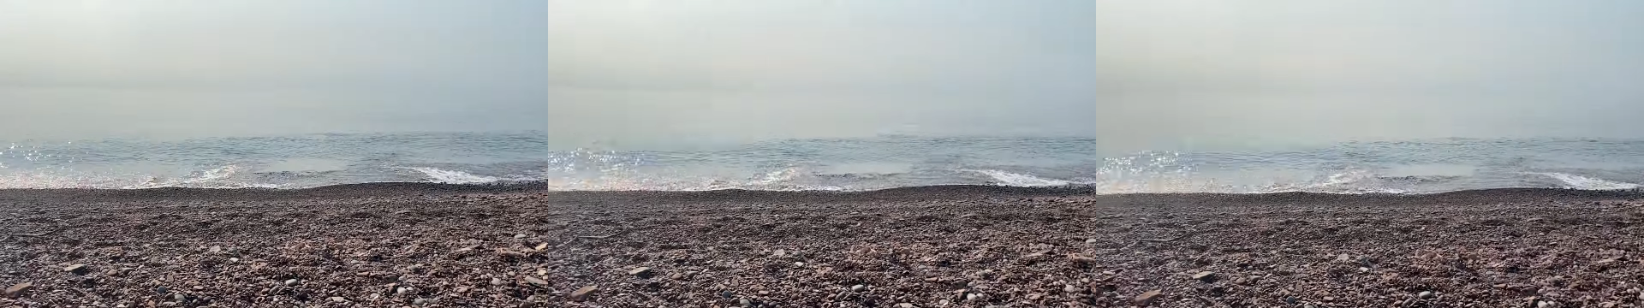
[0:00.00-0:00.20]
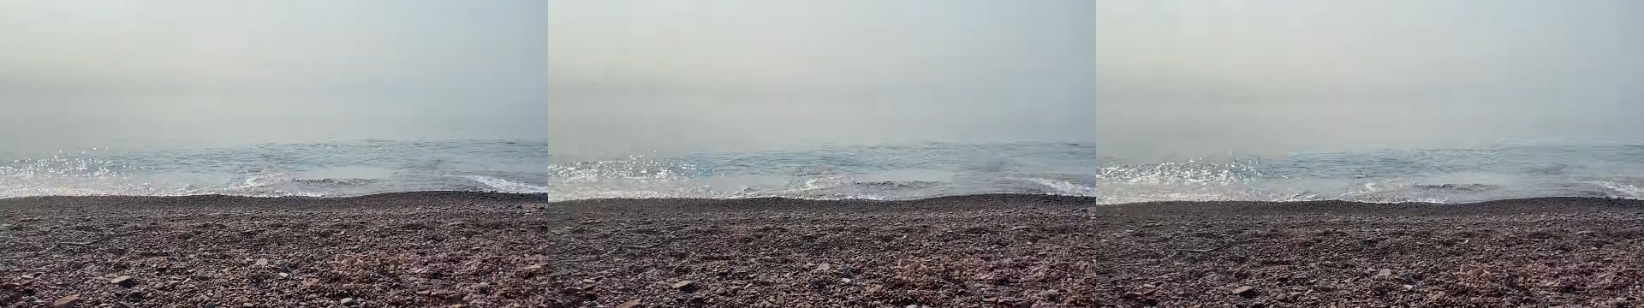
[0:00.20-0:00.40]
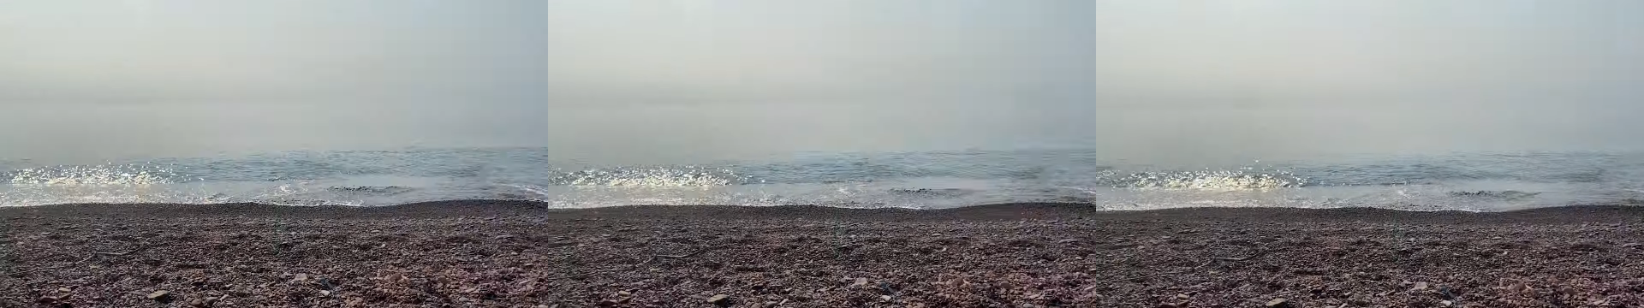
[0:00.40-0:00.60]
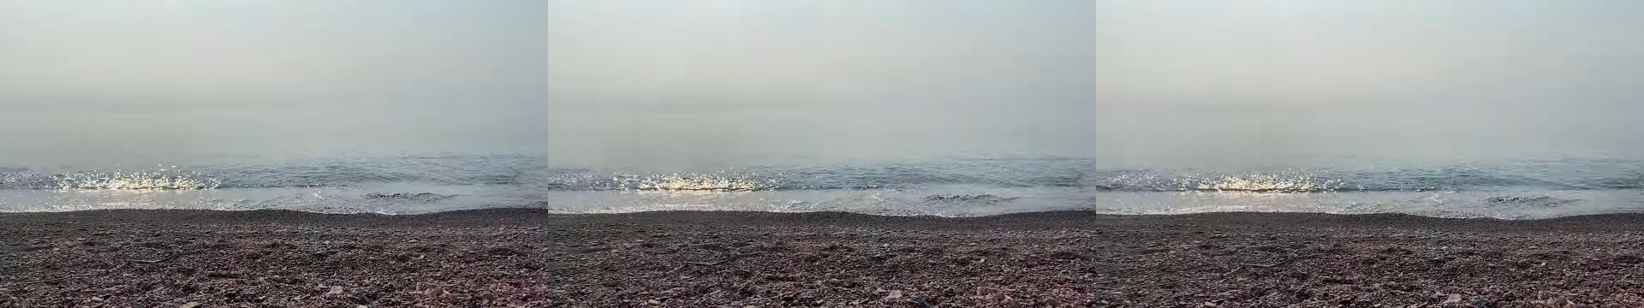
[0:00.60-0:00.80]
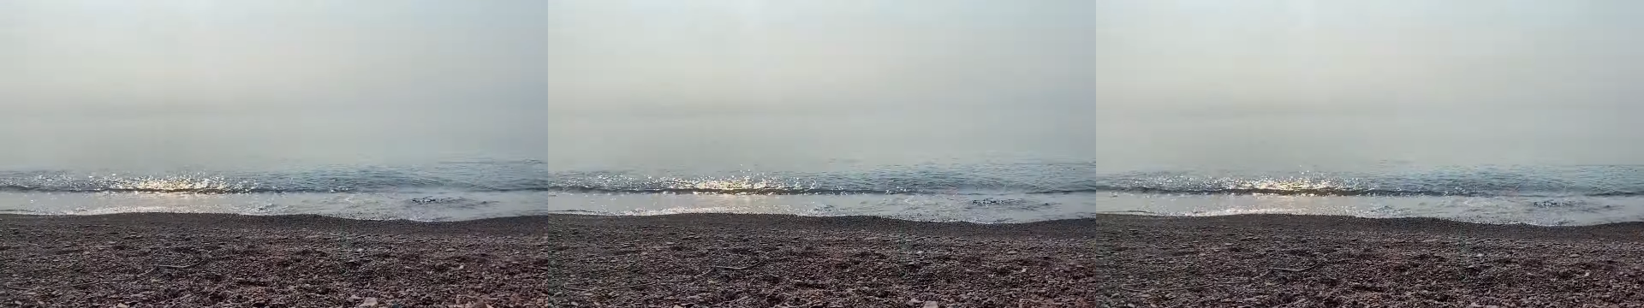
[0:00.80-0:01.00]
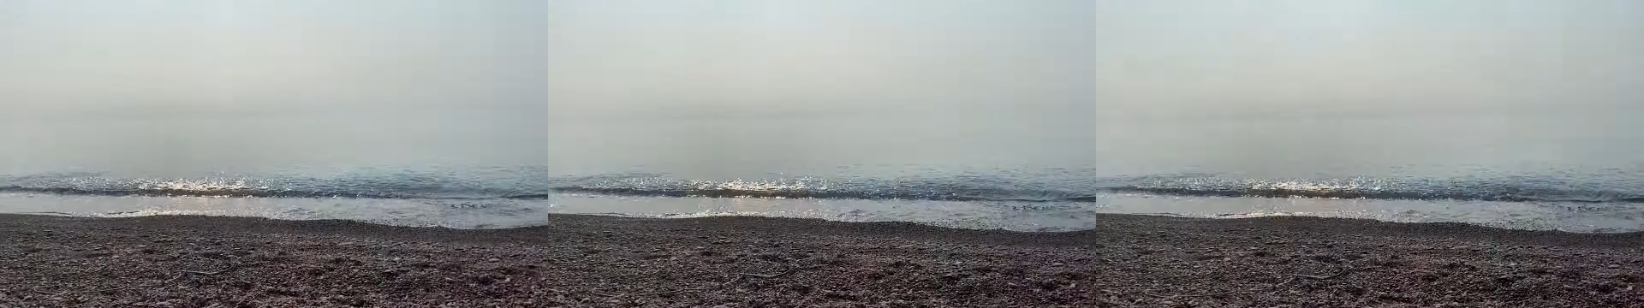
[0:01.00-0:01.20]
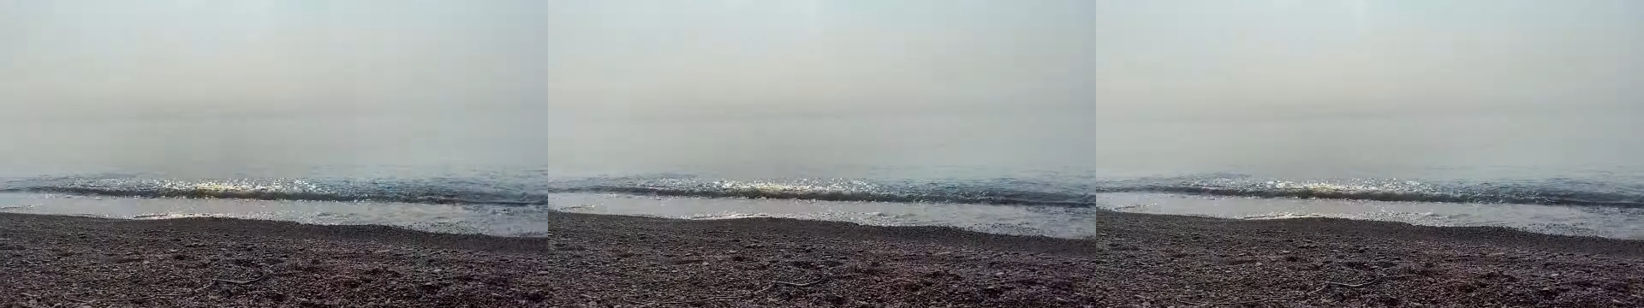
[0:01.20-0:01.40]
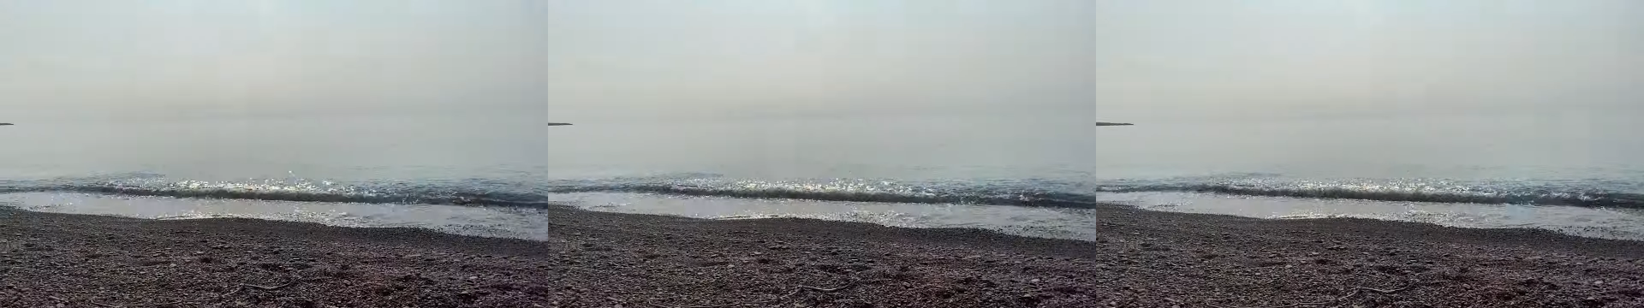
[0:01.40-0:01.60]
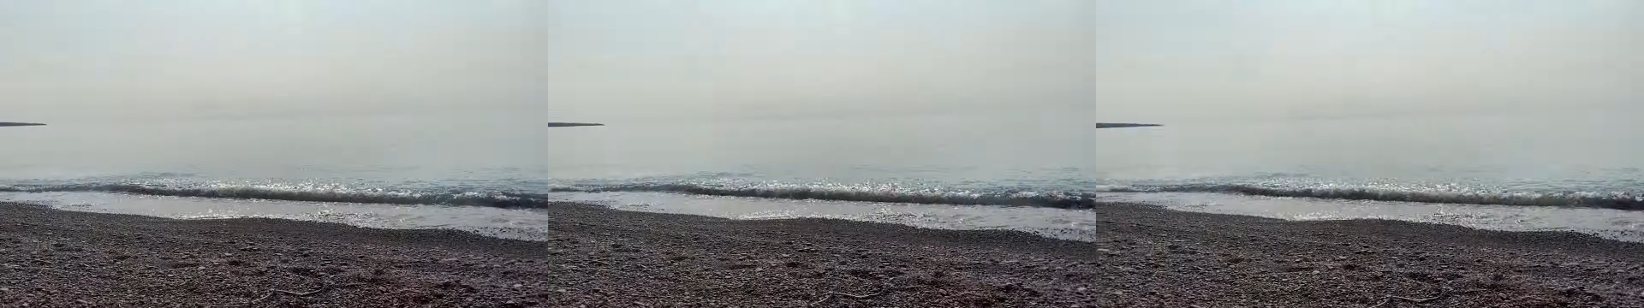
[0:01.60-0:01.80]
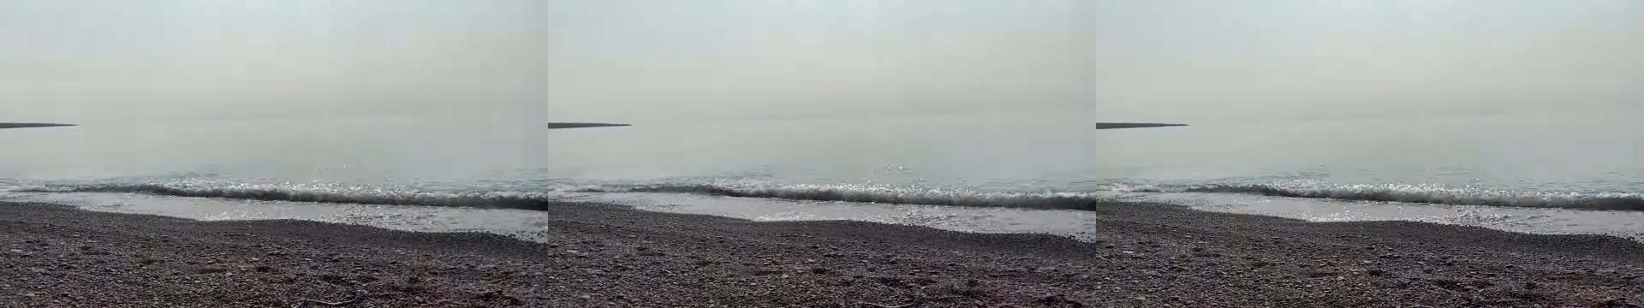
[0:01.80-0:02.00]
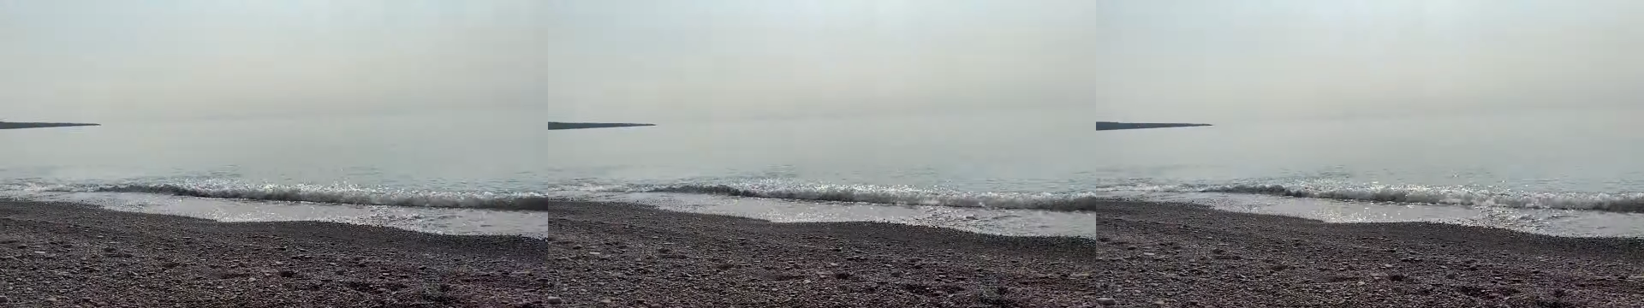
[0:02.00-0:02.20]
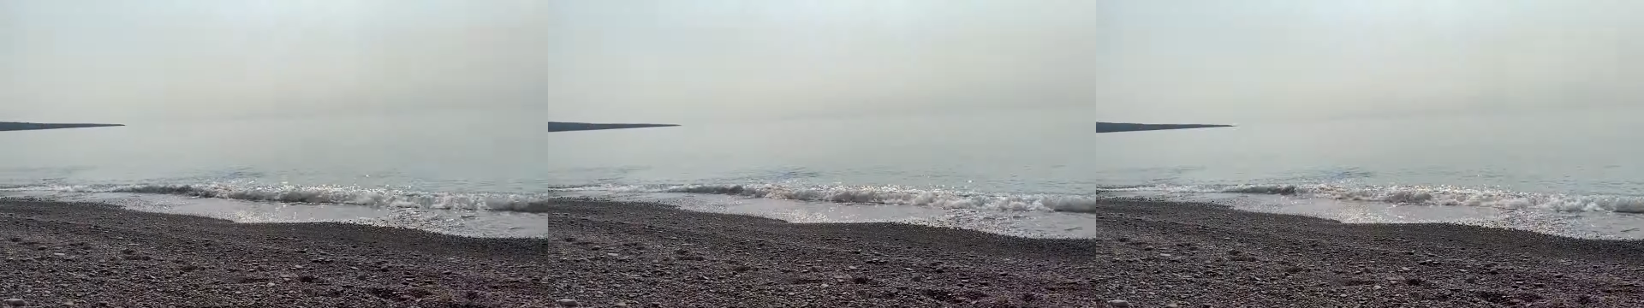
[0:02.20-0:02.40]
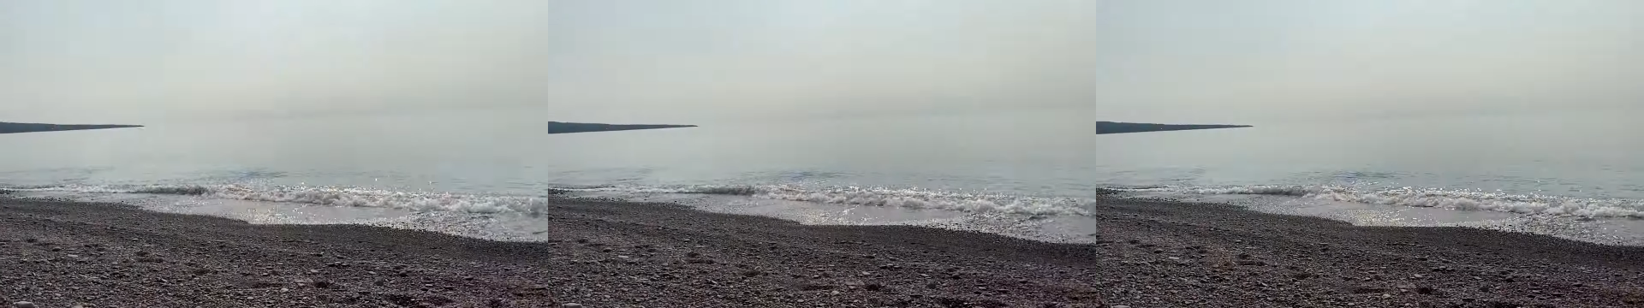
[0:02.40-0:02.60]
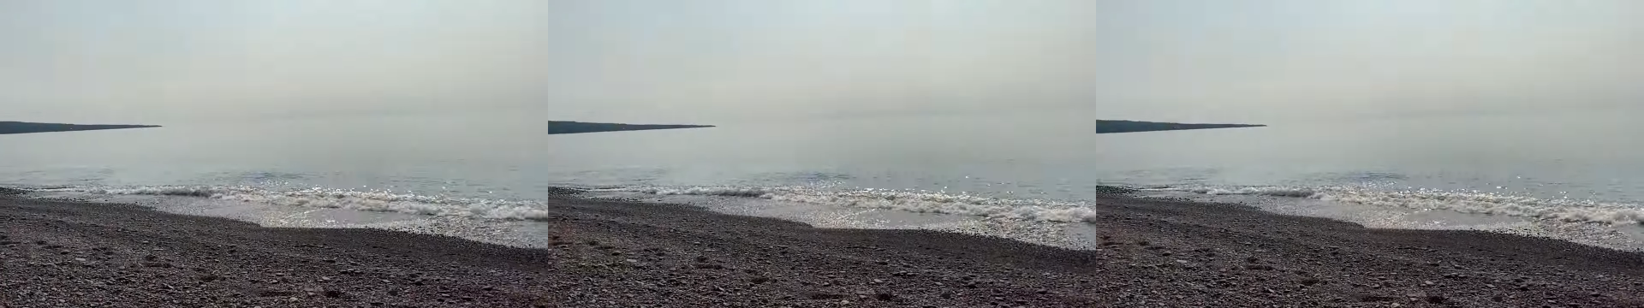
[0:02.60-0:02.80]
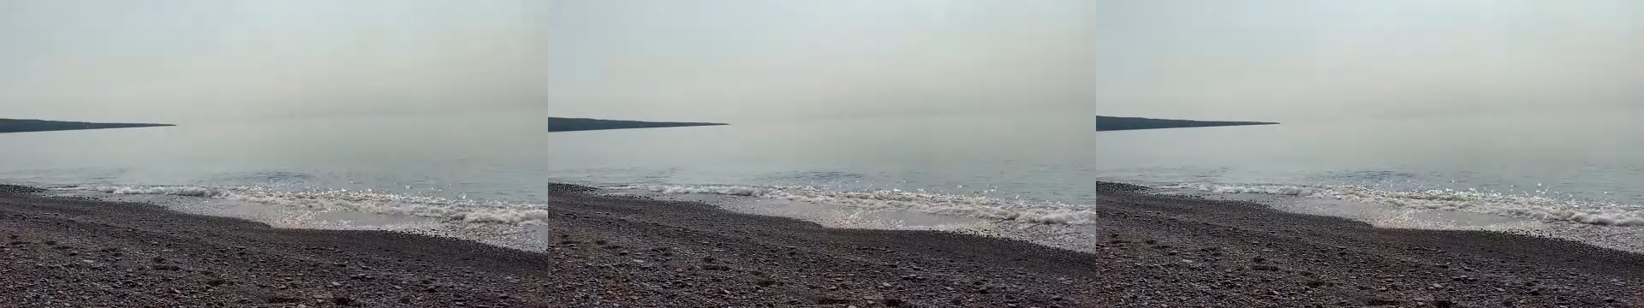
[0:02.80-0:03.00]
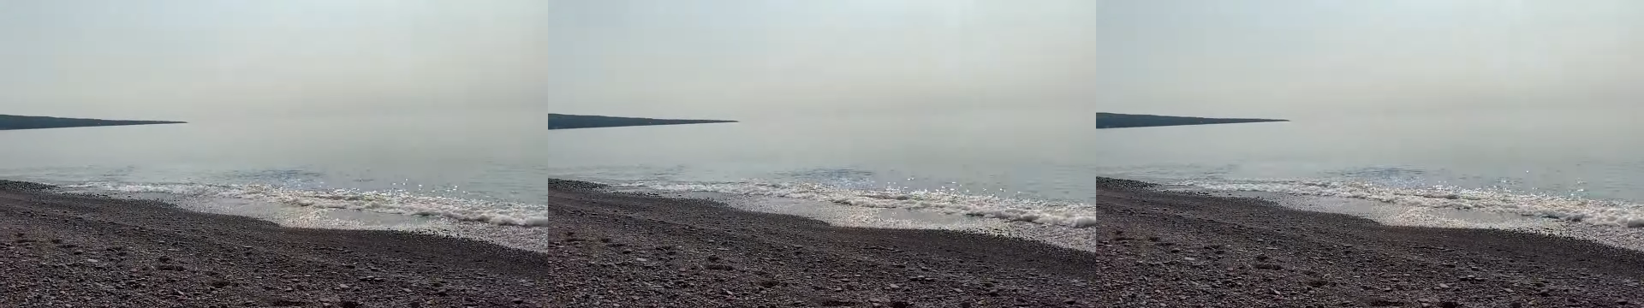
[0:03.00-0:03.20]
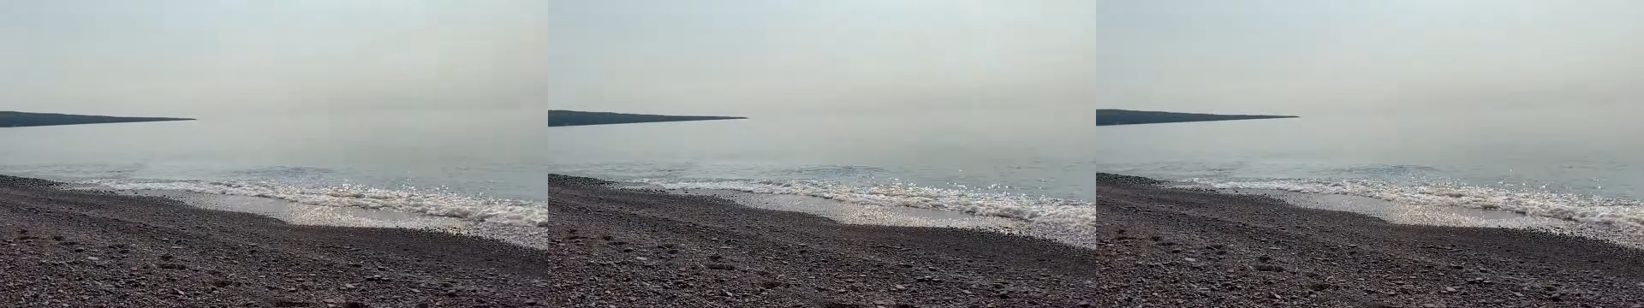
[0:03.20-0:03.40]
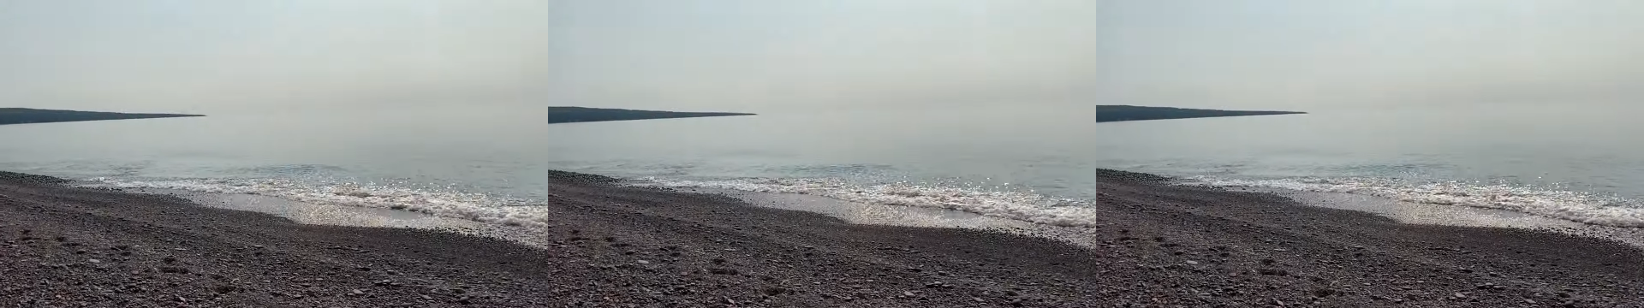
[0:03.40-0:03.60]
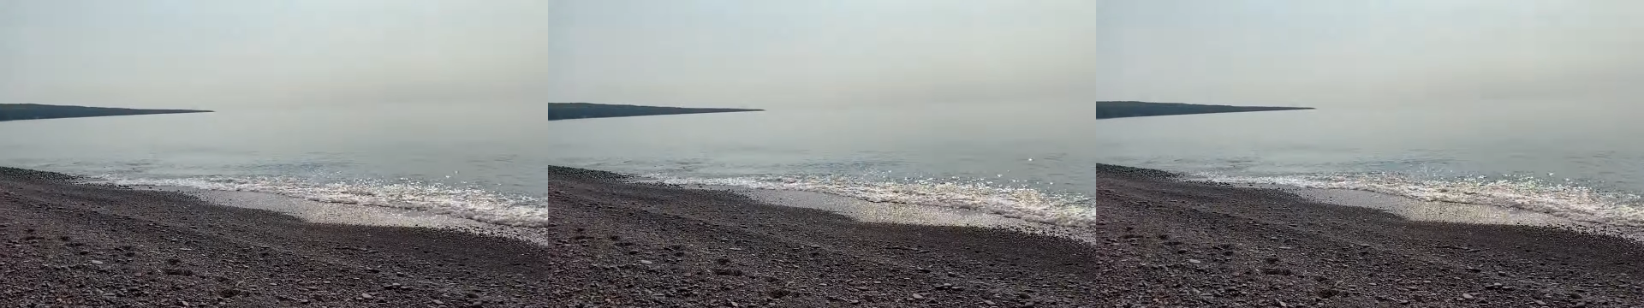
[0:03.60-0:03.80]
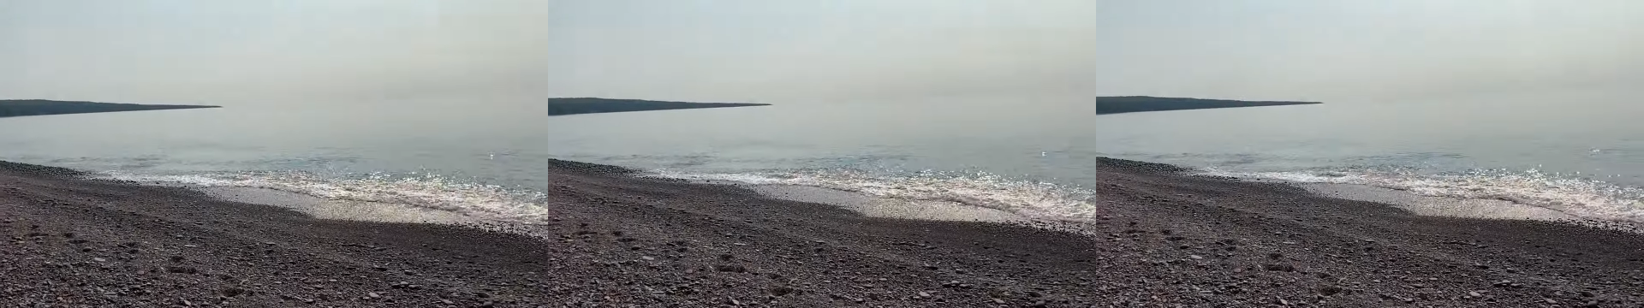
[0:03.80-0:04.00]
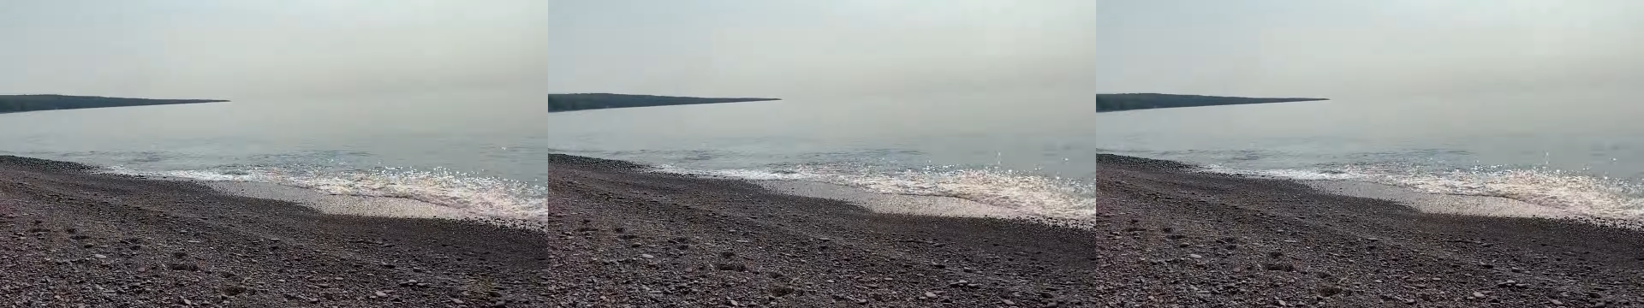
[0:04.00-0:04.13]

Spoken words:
[unreadable: no face in view]